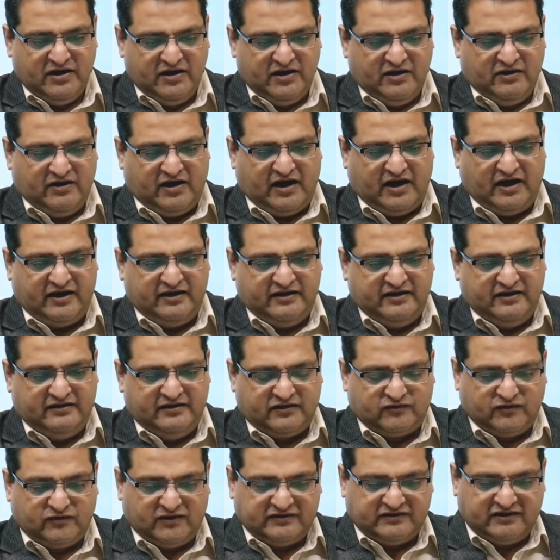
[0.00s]
and this
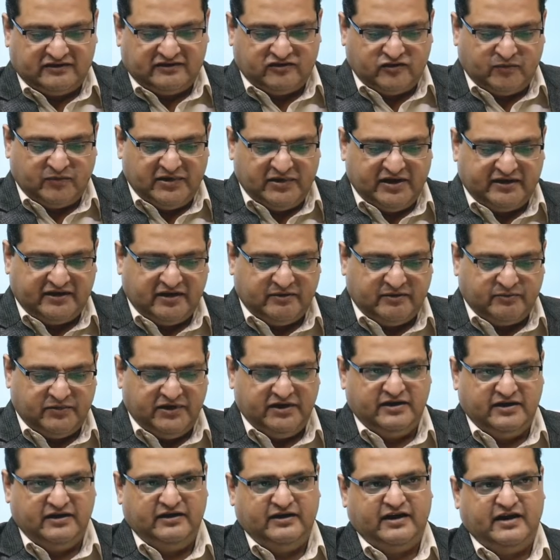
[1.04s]
was the stipulated
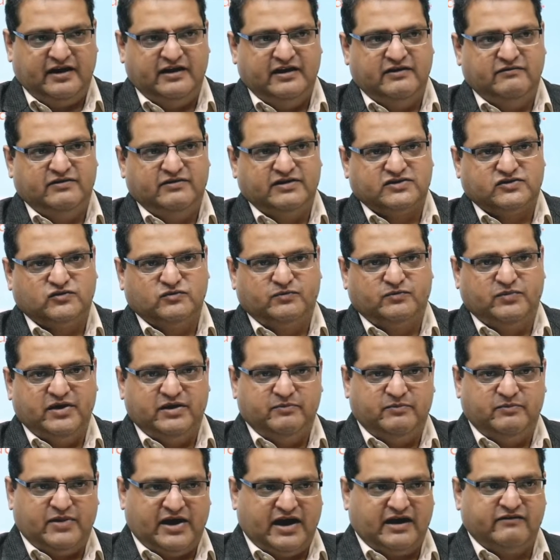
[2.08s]
period and he was to pay
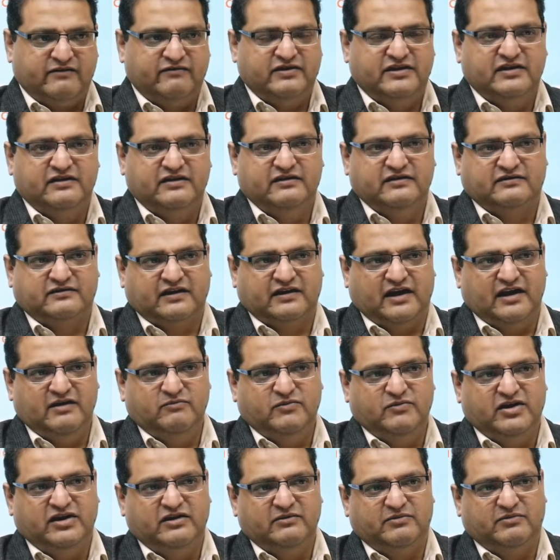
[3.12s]
back within this time,
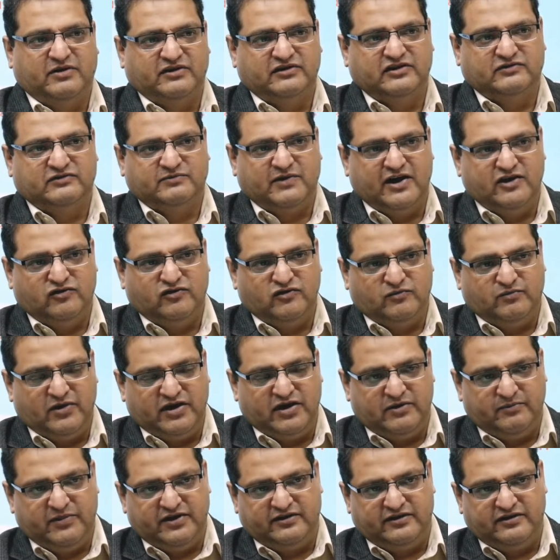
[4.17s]
but despite of my
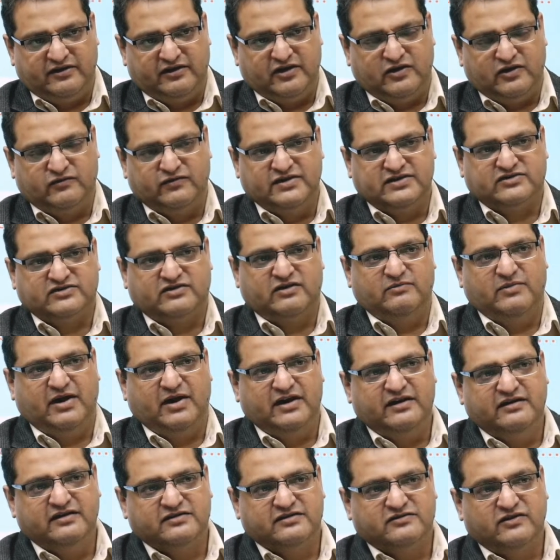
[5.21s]
repeated request,
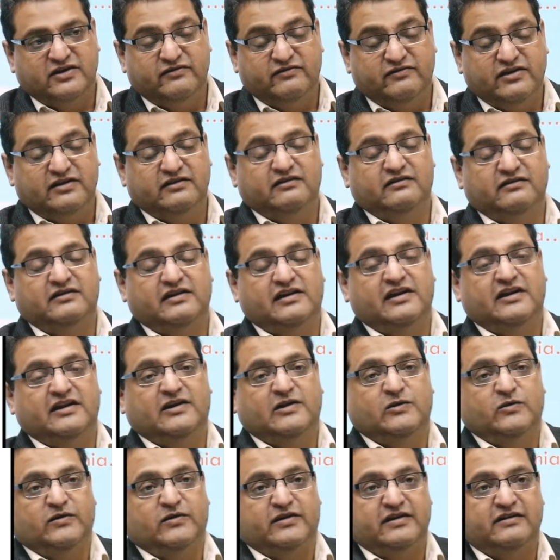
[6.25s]
reminders, even the legal
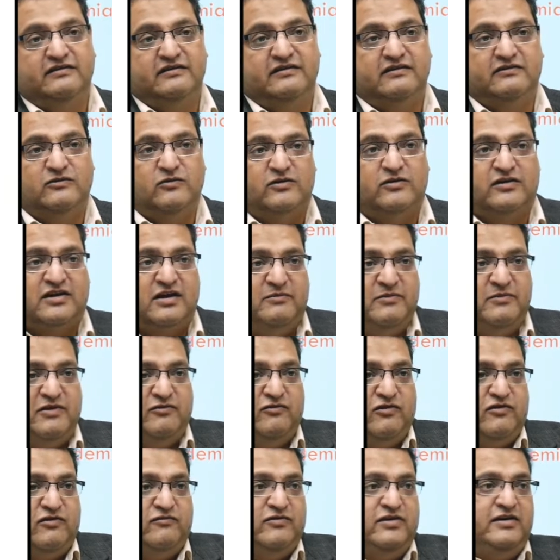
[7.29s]
notice is not coming
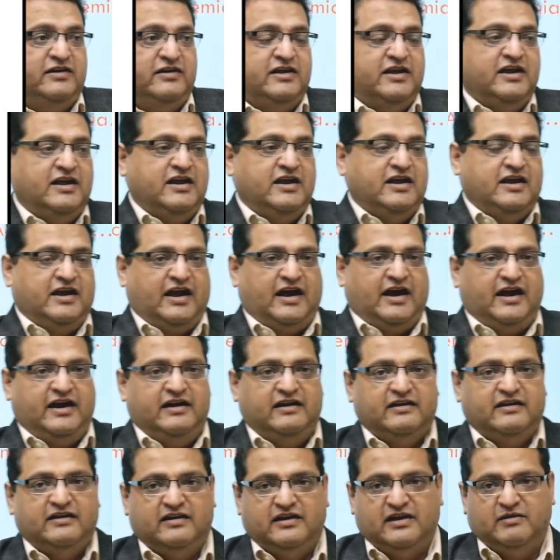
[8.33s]
forward and
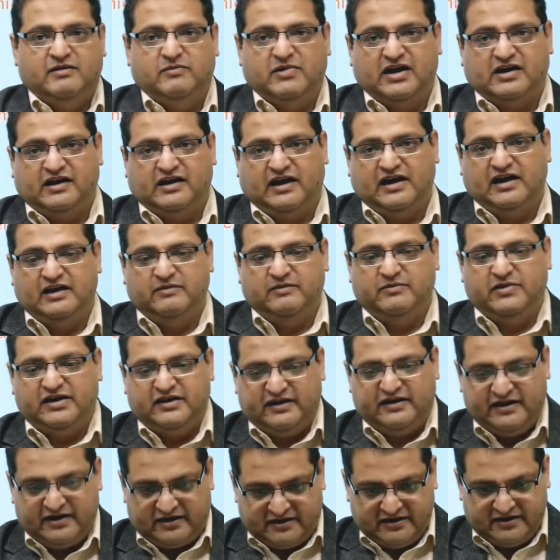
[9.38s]
he may kindly be
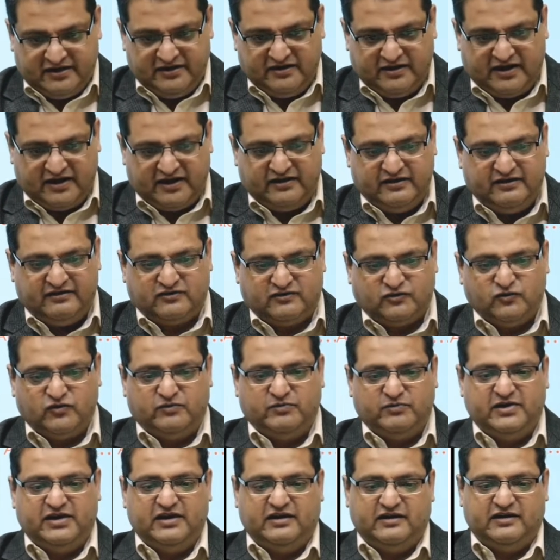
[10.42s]
directed and suit
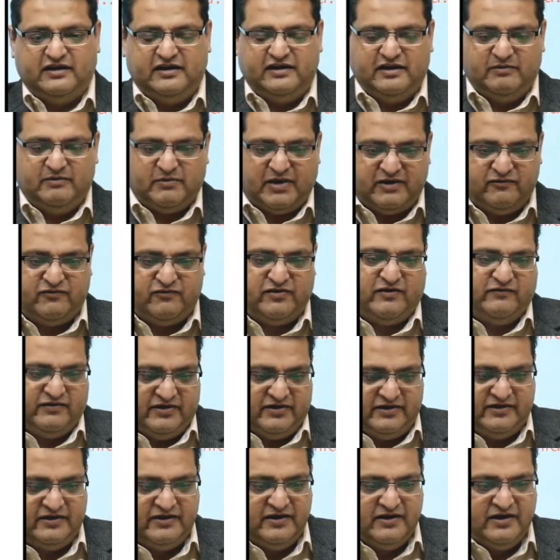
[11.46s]
be decreed in my favor,
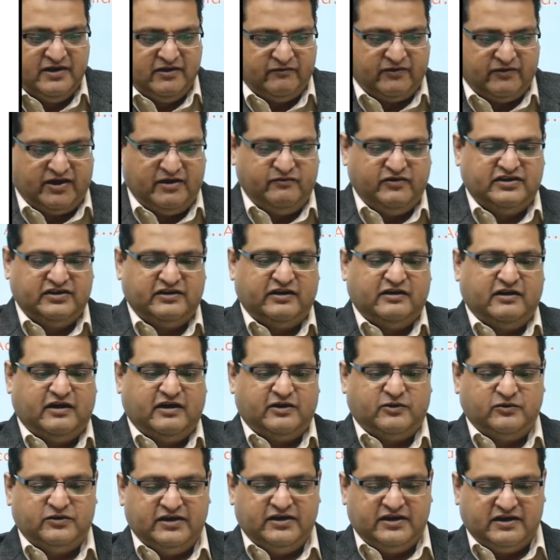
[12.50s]
fine, with regard
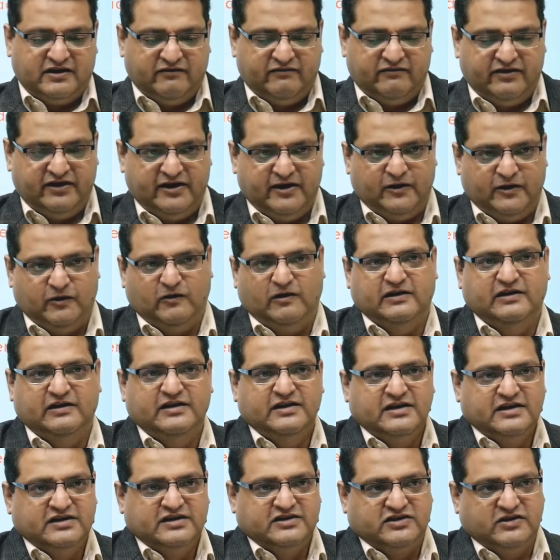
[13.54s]
to the recovery and all.
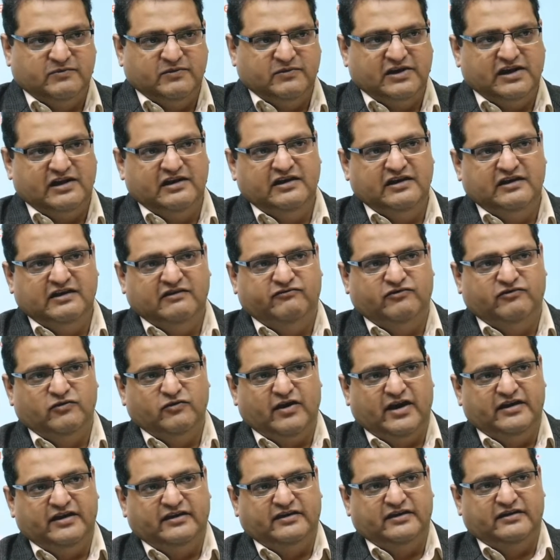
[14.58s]
Similarly, if you
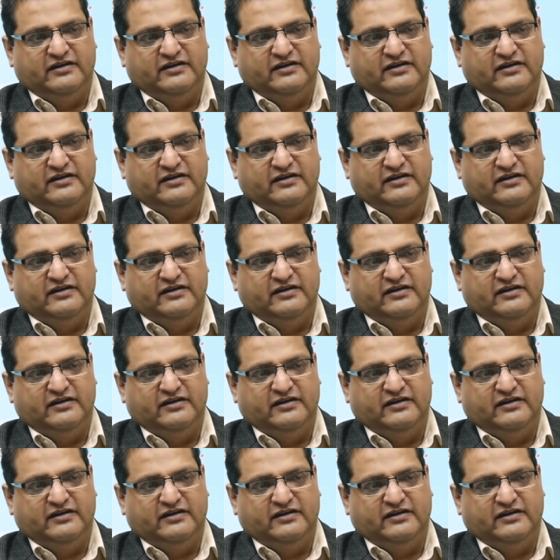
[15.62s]
enter